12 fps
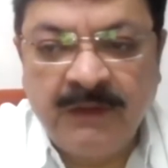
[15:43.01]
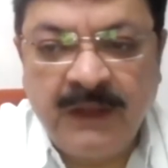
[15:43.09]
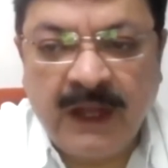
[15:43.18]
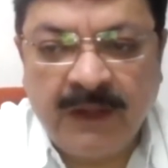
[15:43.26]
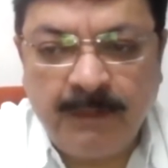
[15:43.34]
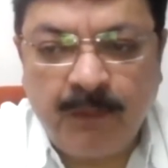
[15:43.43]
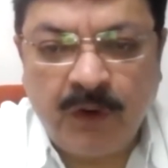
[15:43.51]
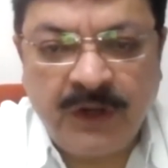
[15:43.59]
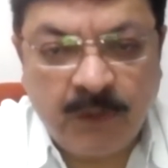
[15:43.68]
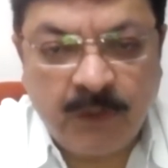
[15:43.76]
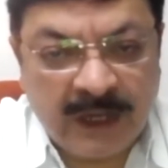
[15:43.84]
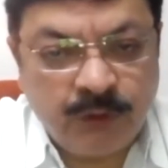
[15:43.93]
The other point
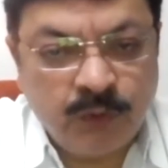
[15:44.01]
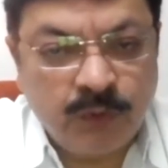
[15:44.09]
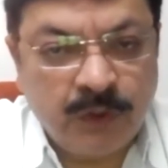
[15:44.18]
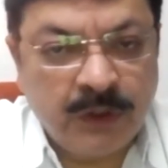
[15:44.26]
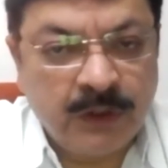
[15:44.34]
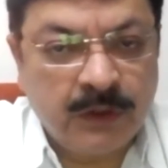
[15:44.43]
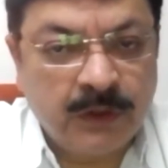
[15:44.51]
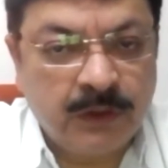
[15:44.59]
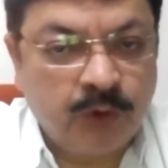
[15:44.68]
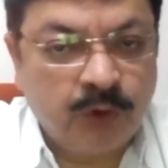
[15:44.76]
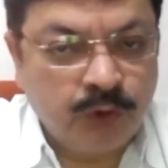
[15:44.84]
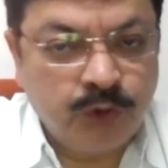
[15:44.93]
I would like to
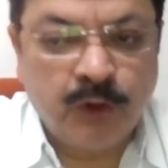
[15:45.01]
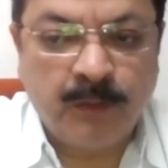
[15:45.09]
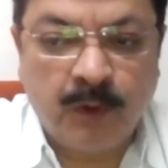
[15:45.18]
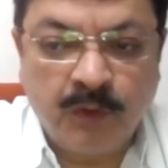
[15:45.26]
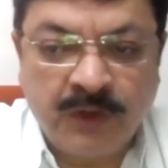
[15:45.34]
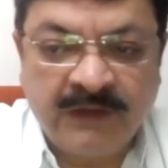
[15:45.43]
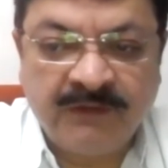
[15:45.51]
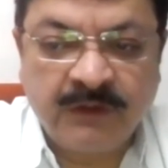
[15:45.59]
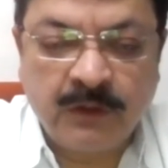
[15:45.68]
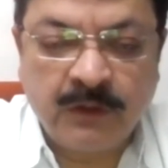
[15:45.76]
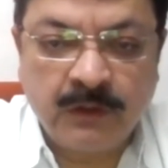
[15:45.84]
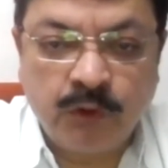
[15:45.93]
uh, talk to you about is
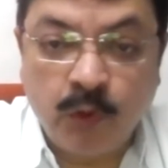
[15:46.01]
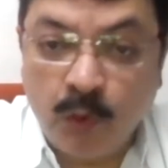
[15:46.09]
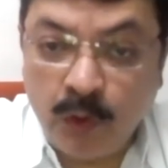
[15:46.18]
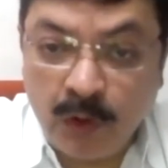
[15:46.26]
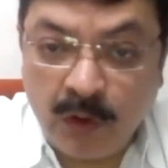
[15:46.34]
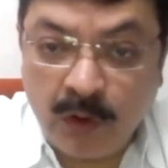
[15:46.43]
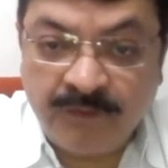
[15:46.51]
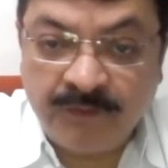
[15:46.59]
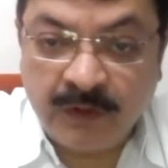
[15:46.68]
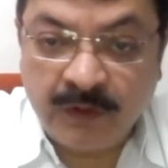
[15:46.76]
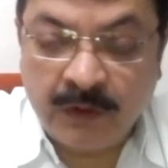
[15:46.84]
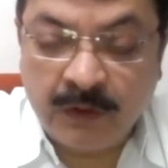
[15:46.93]
the role of
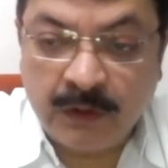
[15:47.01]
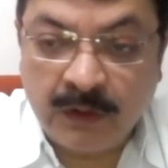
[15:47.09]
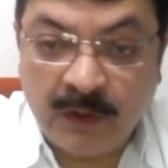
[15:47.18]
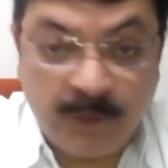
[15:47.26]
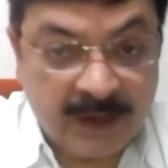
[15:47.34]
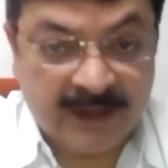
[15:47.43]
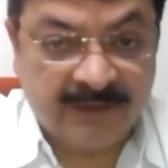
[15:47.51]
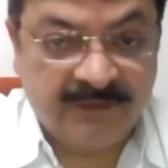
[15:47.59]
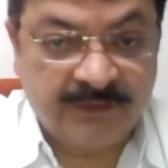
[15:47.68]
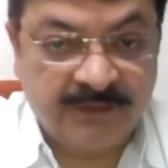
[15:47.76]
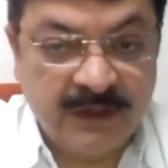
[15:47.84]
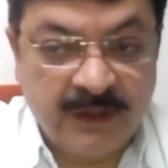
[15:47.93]
uh,
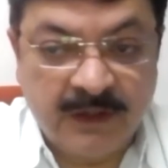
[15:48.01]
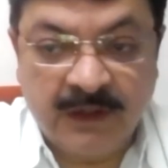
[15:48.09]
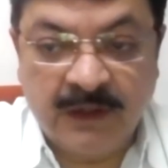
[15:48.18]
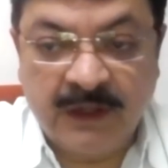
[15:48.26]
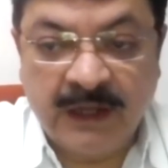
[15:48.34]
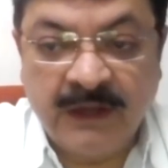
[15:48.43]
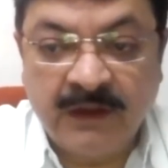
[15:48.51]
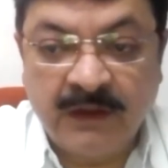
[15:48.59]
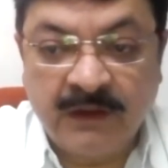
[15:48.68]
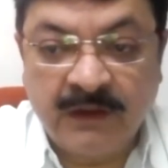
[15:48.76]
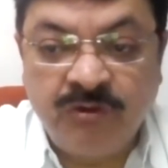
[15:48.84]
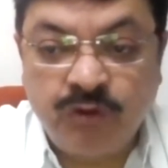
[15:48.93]
awareness uh,
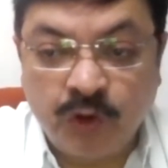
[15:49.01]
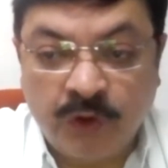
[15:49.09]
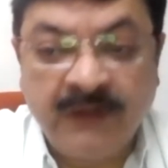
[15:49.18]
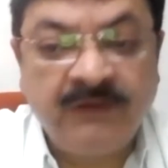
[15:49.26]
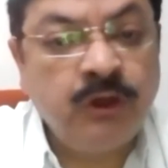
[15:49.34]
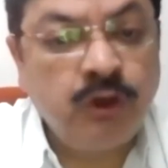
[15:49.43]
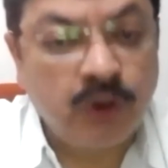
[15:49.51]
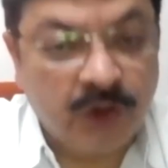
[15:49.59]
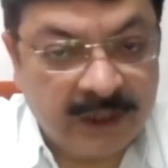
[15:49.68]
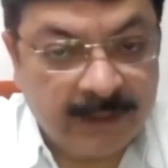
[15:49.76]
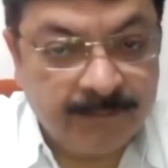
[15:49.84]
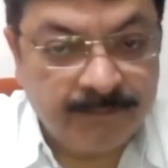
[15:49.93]
in ensuring
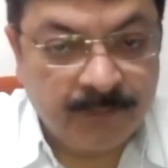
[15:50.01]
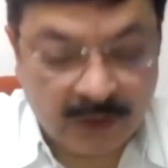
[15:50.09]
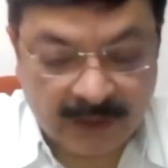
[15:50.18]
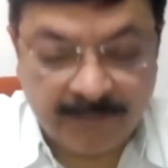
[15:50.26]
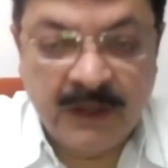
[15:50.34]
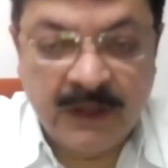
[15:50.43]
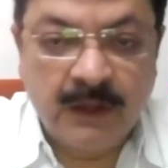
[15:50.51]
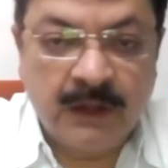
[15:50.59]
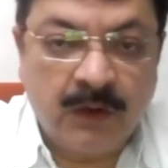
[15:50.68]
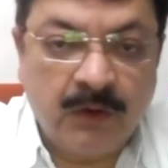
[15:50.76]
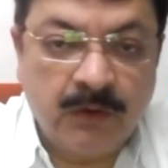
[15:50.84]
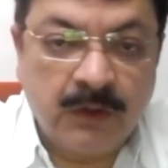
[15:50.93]
security. Okay.
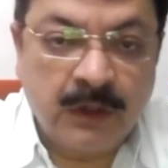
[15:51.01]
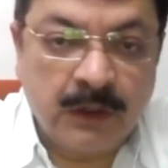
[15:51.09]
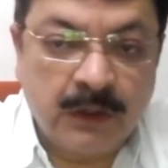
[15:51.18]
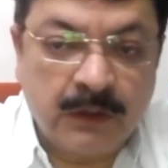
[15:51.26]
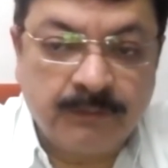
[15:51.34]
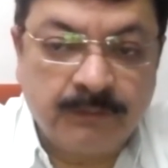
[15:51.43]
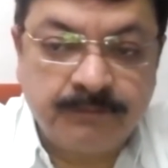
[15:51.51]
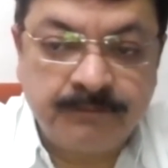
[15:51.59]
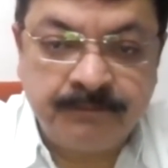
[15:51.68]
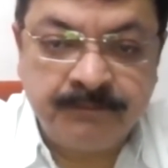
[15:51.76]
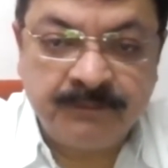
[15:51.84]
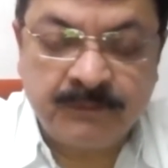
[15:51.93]
Now, uh,
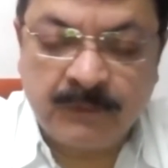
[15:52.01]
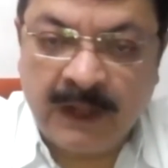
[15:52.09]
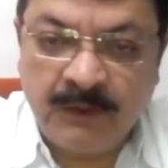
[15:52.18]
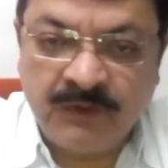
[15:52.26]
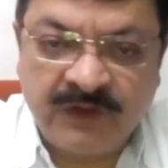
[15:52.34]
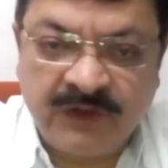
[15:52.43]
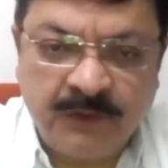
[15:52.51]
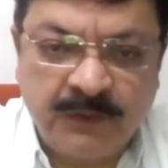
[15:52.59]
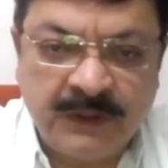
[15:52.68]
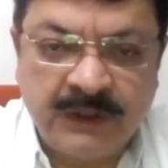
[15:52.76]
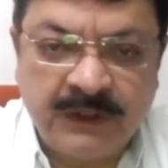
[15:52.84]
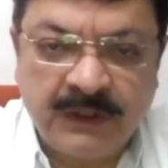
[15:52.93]
I will start
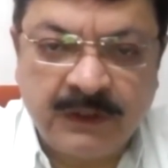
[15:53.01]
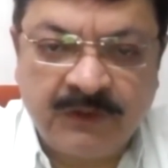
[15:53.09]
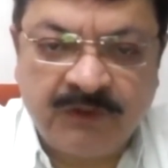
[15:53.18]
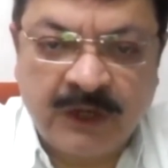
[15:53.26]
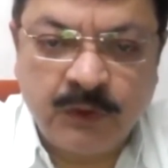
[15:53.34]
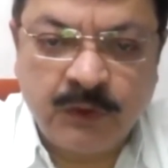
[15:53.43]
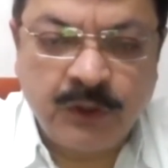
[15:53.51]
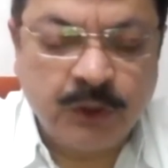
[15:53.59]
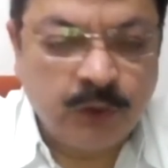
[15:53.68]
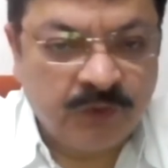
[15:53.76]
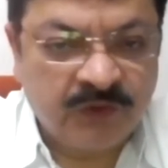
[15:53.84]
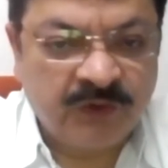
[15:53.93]
with the, trying to
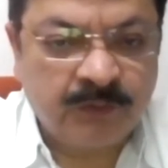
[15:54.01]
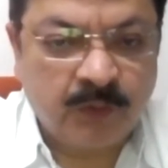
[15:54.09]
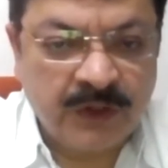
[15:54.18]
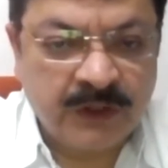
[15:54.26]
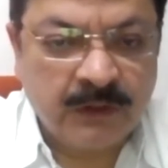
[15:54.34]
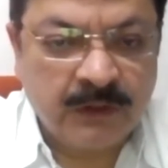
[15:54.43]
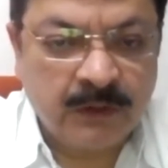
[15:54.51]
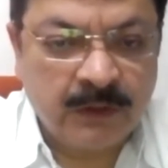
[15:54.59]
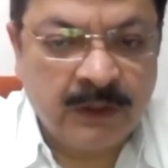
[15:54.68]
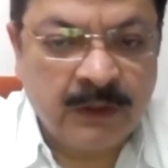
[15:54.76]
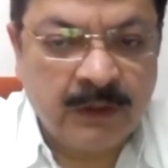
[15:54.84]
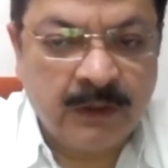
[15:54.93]
introduce this point
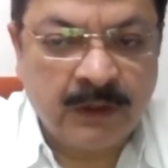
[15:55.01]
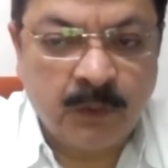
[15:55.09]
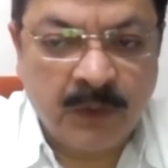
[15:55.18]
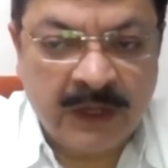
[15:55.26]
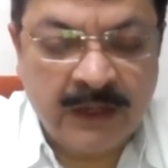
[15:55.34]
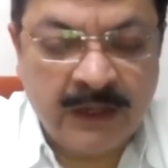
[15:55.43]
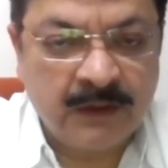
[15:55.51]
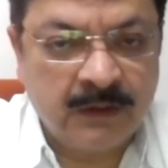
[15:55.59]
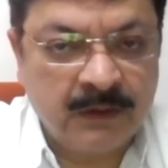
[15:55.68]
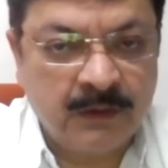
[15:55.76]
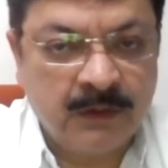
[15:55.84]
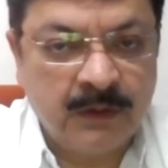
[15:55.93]
uh, in a way
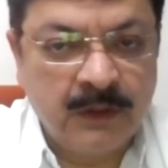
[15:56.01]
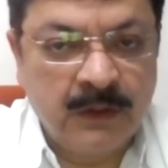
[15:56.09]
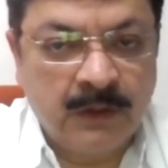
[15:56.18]
uh,